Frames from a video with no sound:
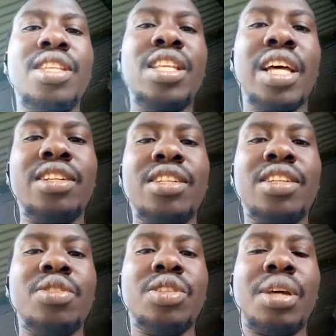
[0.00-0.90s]
such
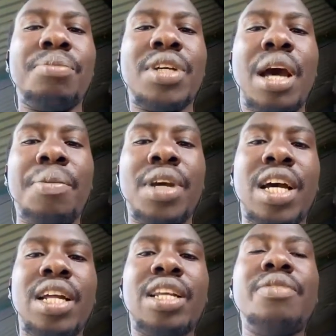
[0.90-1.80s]
decisions are becoming
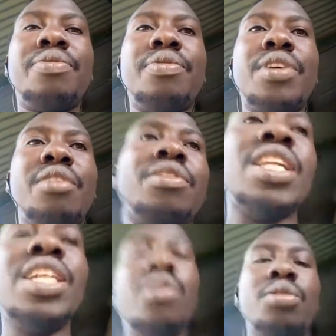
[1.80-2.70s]
hard. If the
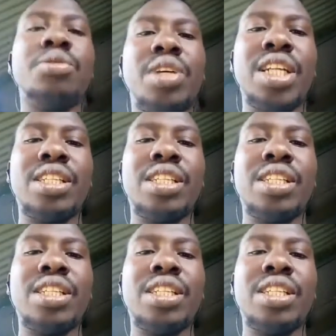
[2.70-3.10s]
league also gets